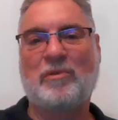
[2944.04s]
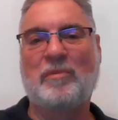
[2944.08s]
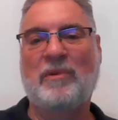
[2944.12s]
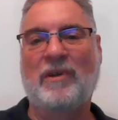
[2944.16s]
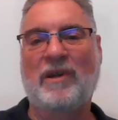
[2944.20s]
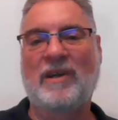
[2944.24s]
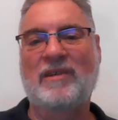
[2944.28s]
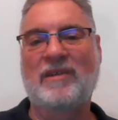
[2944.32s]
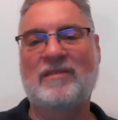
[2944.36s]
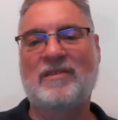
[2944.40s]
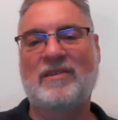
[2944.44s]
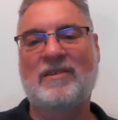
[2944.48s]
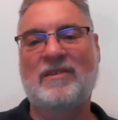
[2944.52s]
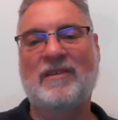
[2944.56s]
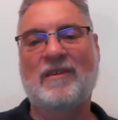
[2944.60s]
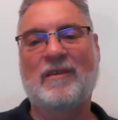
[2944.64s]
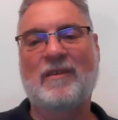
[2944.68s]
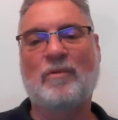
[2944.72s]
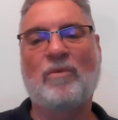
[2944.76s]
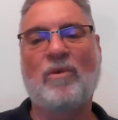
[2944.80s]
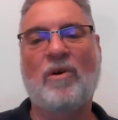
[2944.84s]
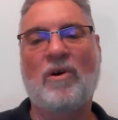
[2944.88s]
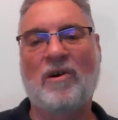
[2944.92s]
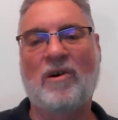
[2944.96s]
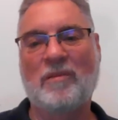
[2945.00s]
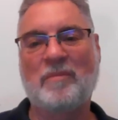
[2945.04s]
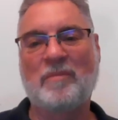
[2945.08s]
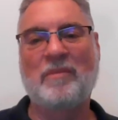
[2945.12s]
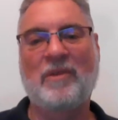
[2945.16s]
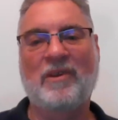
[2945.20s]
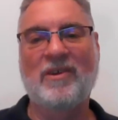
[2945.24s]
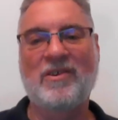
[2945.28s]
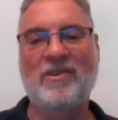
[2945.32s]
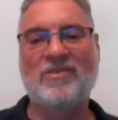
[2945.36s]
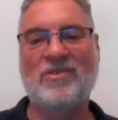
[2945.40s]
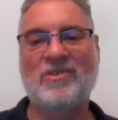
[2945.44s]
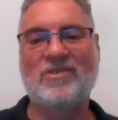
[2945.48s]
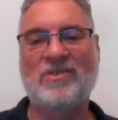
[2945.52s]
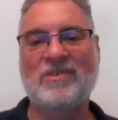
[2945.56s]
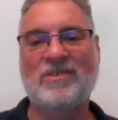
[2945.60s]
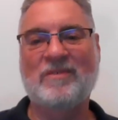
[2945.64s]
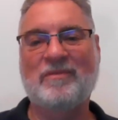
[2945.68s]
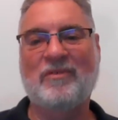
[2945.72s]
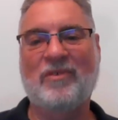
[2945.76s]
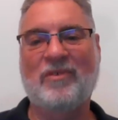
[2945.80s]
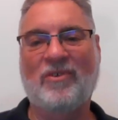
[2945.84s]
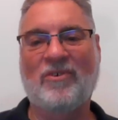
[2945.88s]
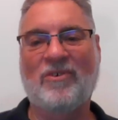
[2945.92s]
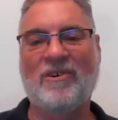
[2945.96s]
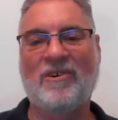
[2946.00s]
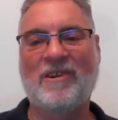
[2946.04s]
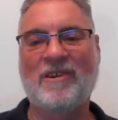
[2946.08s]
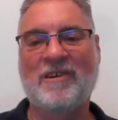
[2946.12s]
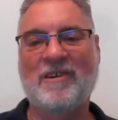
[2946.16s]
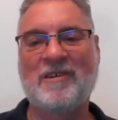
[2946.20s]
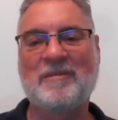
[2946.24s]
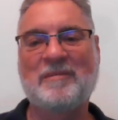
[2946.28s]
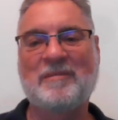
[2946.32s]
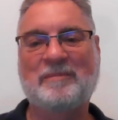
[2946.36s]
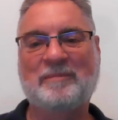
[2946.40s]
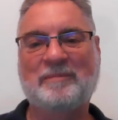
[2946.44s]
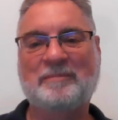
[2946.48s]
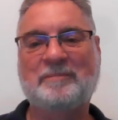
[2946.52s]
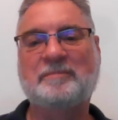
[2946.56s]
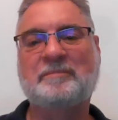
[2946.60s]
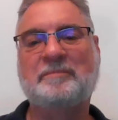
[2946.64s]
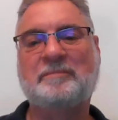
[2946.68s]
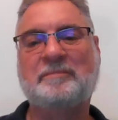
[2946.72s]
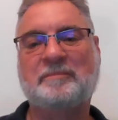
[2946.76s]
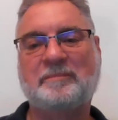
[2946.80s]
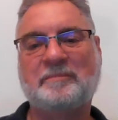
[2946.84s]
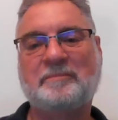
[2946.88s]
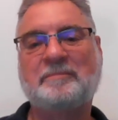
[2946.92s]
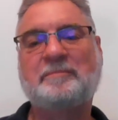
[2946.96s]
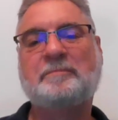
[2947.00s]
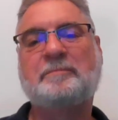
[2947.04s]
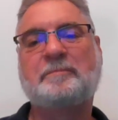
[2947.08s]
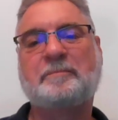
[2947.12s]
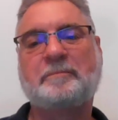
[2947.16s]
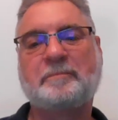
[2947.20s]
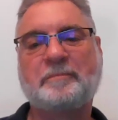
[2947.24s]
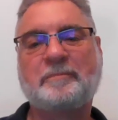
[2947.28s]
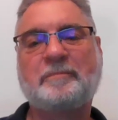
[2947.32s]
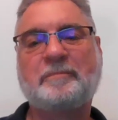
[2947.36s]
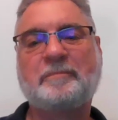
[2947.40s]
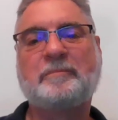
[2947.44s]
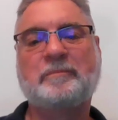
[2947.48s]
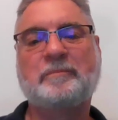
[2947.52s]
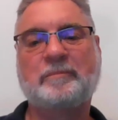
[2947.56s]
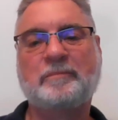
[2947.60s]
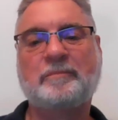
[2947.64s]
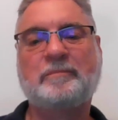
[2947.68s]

were planted in the wrong places in Florida. Okay.